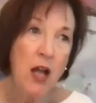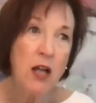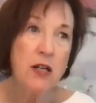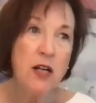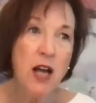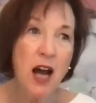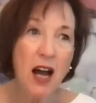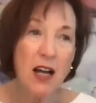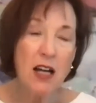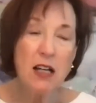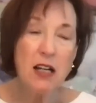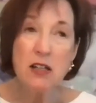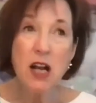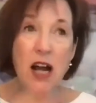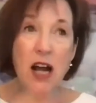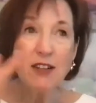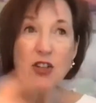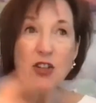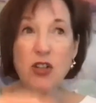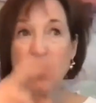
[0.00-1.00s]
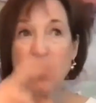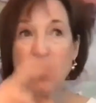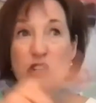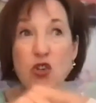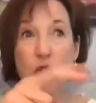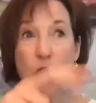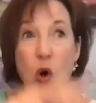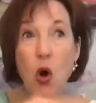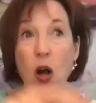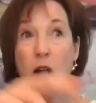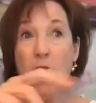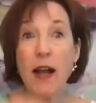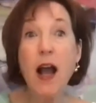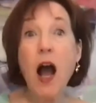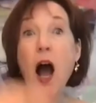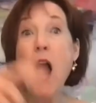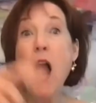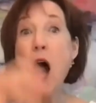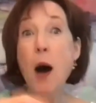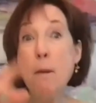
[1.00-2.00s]
not just in
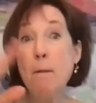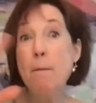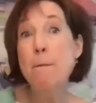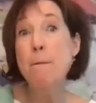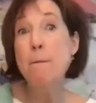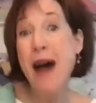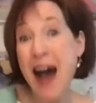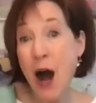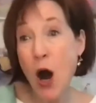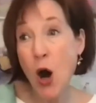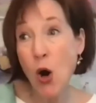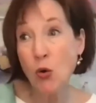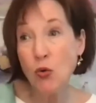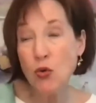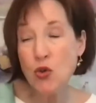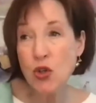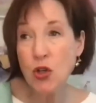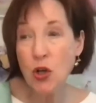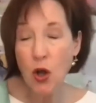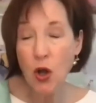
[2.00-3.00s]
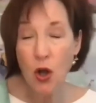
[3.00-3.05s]
talking about